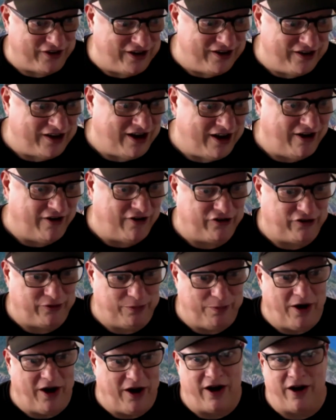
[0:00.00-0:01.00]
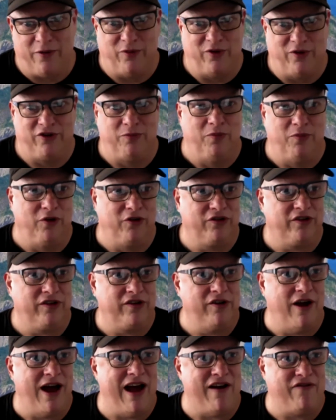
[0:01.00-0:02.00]
skincare spa, which most you
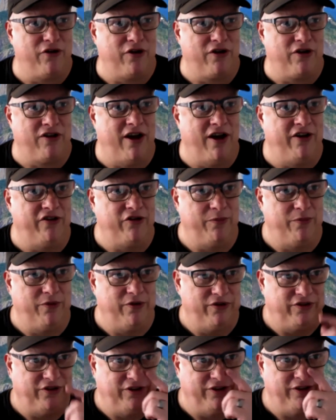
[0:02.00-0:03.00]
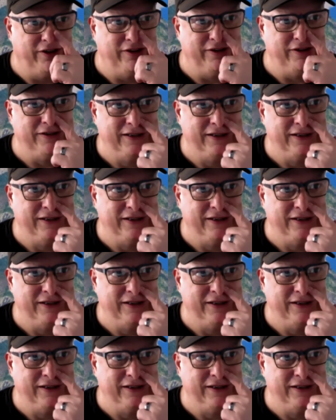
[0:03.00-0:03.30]
know half her clients are Brazilian.